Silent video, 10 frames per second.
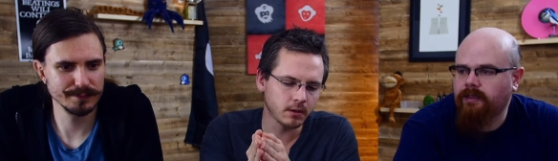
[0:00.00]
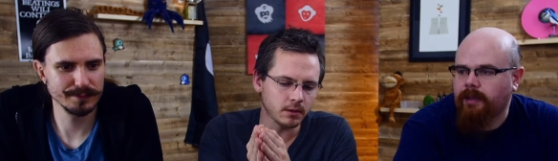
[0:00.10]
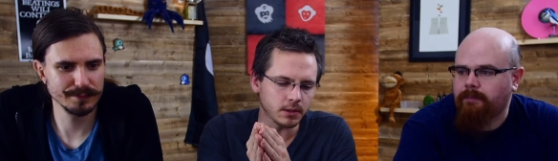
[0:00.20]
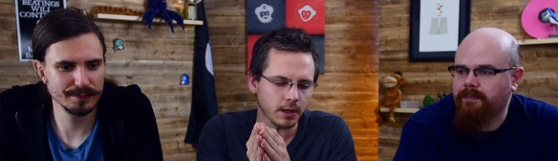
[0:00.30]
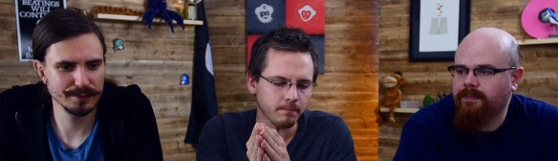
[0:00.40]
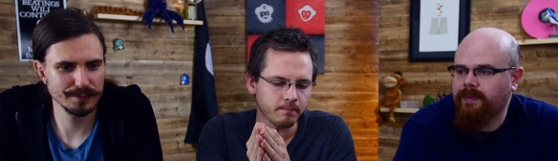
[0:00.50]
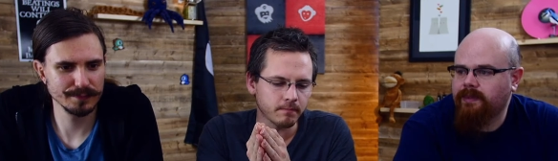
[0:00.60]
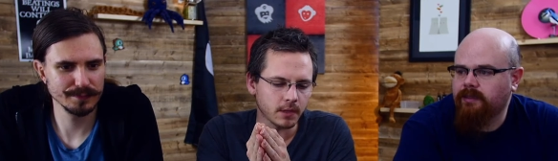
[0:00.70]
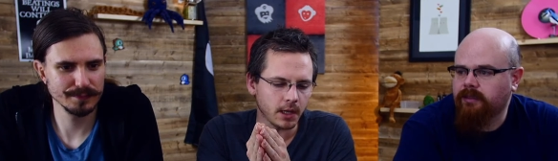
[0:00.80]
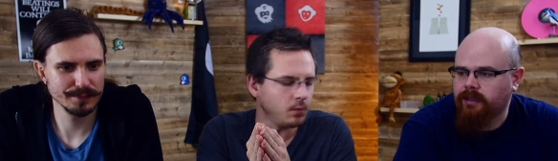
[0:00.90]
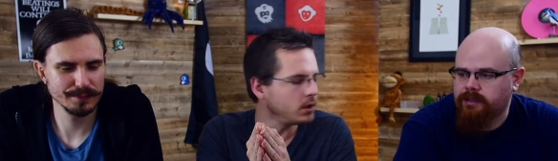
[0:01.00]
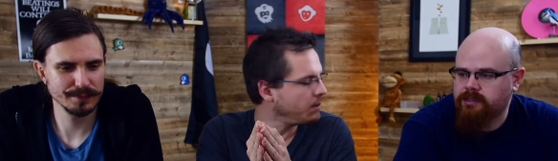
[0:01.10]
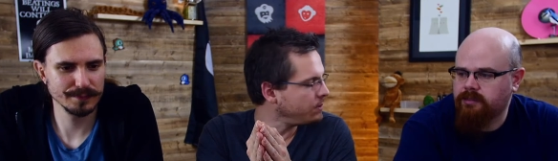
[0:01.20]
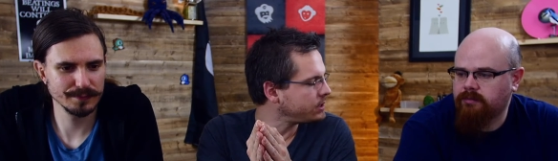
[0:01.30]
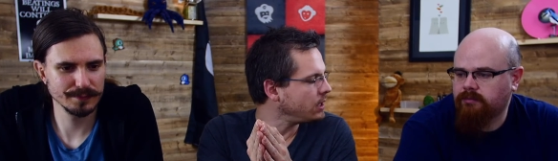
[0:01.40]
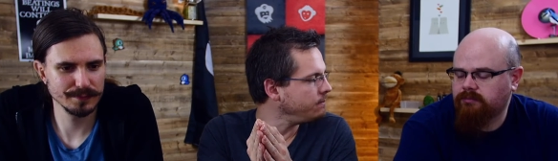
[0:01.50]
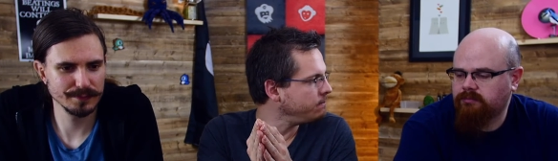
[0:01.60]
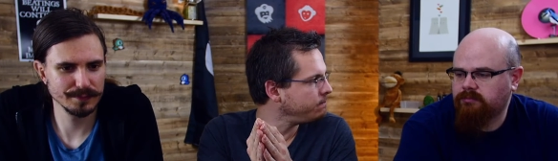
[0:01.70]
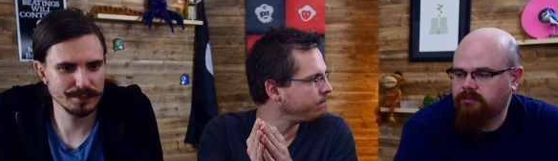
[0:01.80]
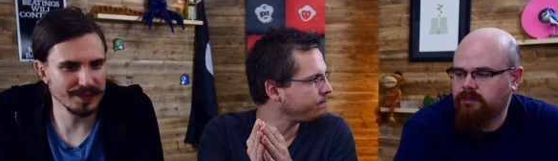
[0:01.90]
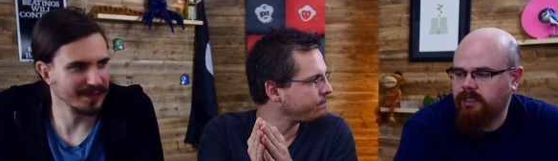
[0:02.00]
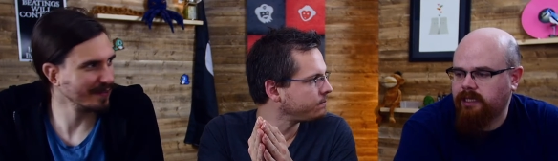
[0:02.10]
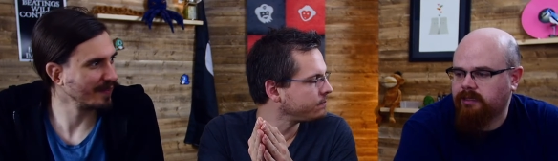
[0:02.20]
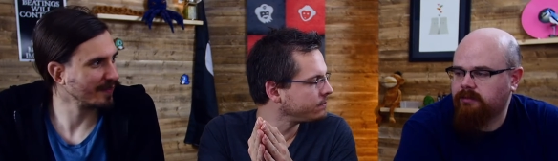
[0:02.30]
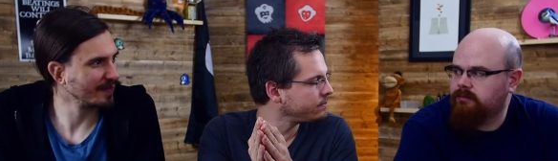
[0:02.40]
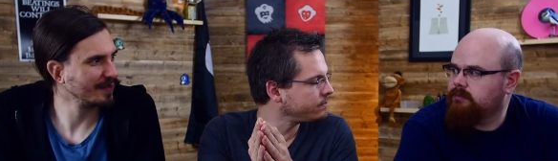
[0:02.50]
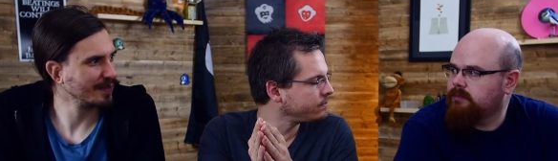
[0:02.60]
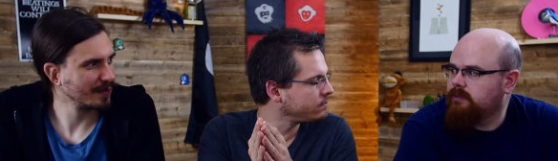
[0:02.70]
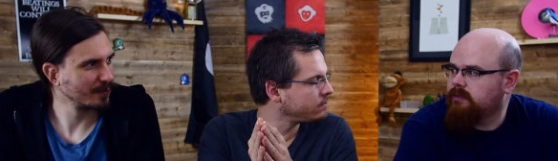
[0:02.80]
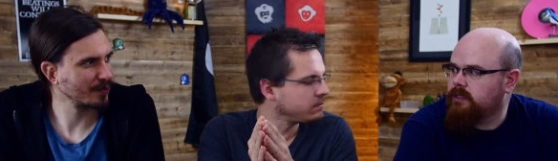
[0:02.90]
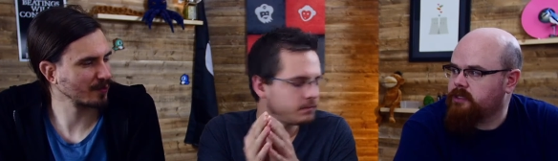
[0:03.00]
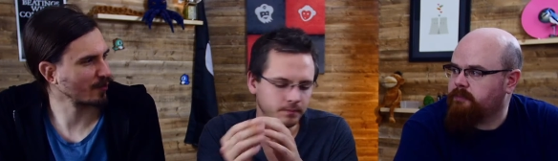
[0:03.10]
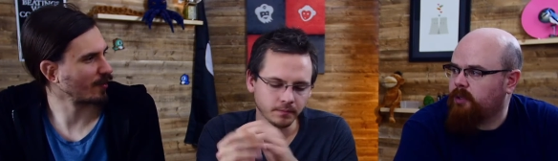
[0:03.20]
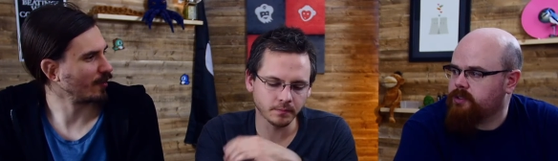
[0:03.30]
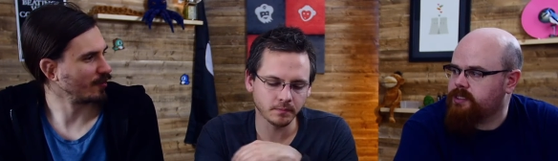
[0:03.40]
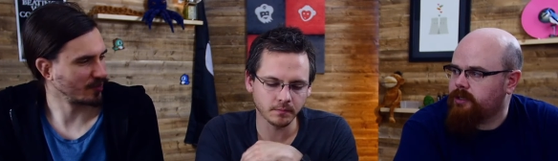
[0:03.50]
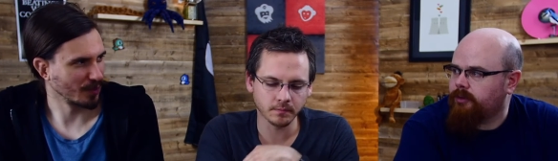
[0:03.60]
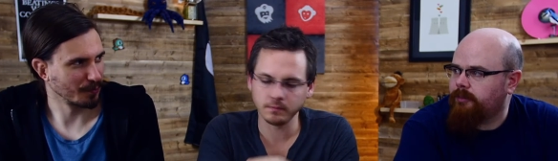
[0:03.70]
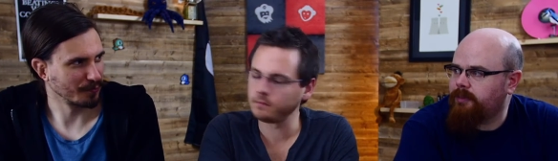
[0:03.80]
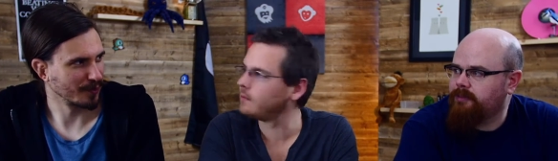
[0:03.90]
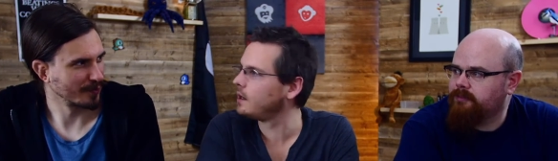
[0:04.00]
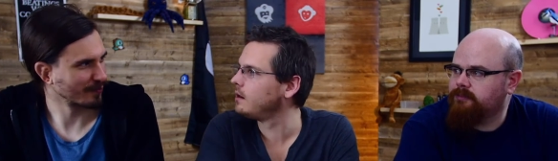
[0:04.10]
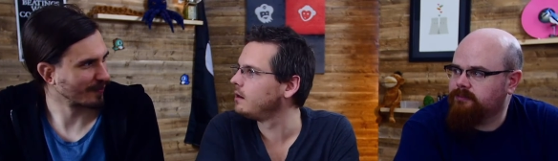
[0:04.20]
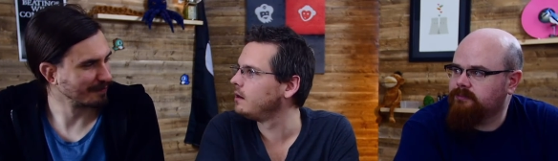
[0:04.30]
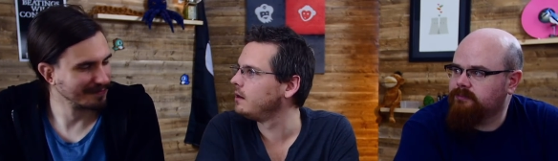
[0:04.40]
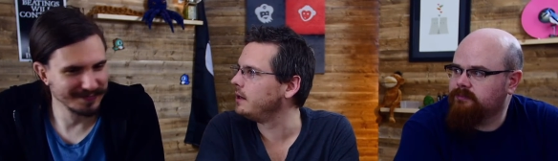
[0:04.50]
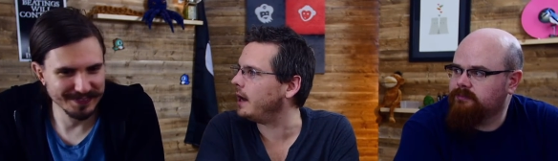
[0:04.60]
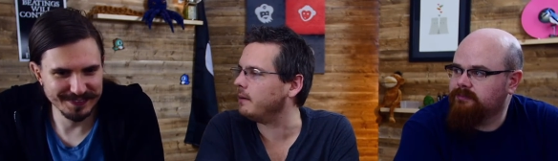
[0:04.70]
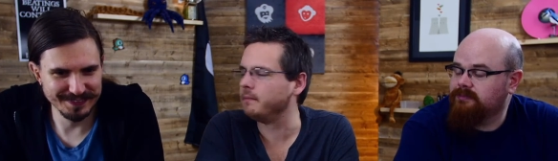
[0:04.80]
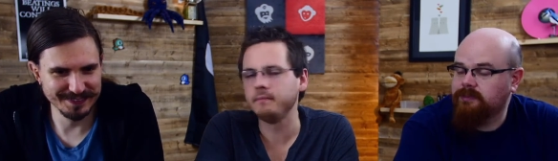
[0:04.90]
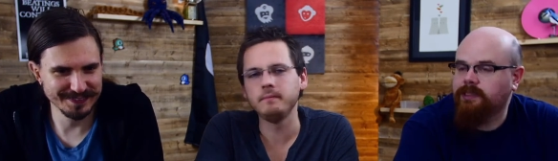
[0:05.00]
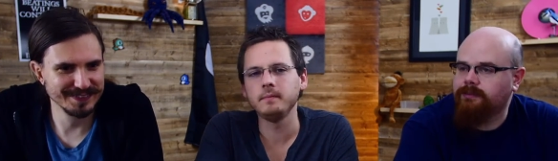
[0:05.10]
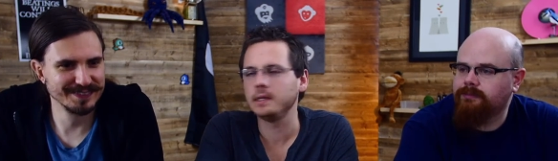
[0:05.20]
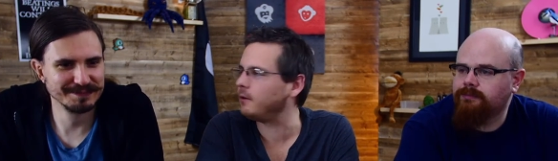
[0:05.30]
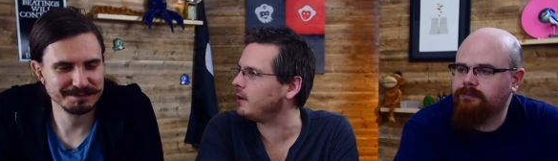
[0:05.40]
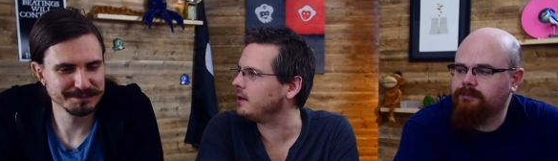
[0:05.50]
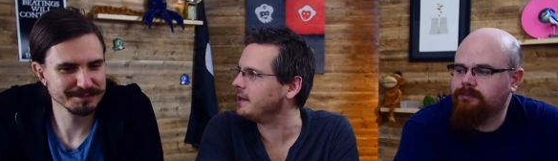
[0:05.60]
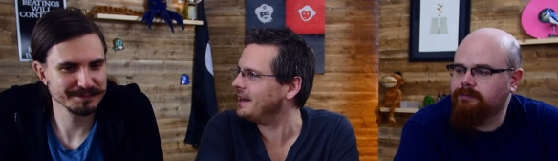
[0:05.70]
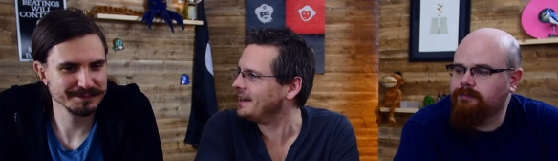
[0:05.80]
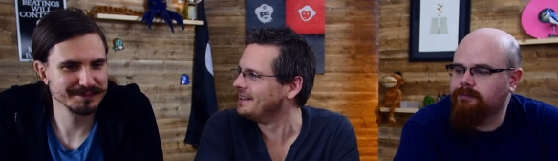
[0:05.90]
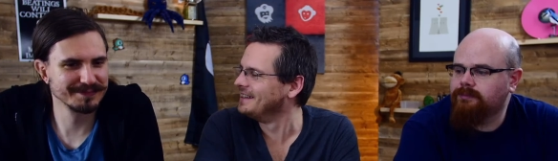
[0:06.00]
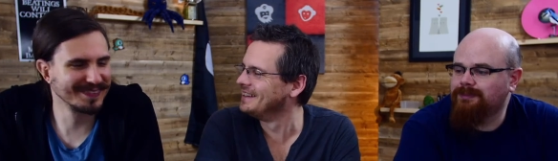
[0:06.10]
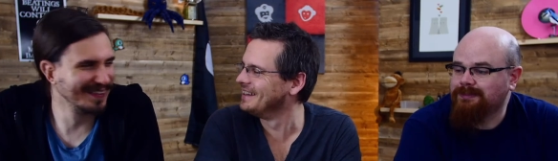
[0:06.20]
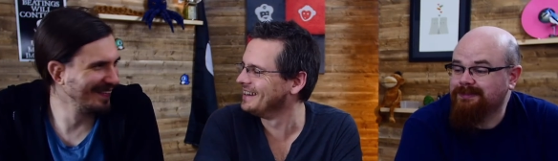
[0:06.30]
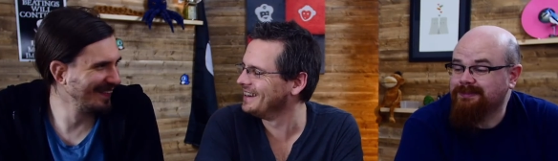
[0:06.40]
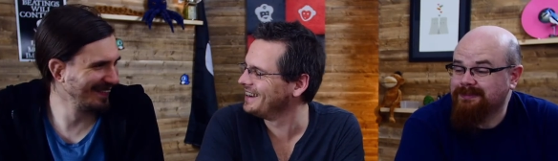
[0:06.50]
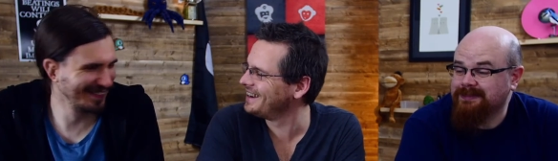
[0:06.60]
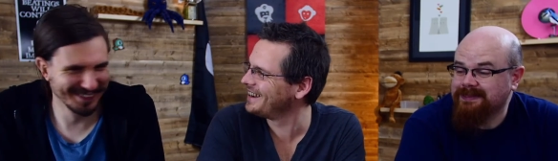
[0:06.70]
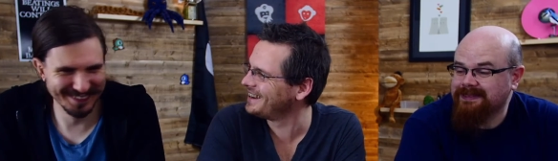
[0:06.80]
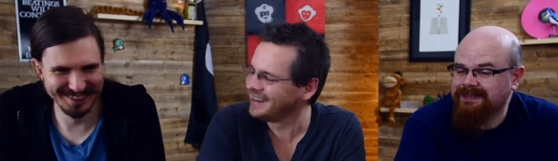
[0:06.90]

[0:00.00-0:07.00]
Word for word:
Speaker 1: Yep. So it will come with time. Yeah we just got to learn German first, right? Yeah, yeah, get right on that.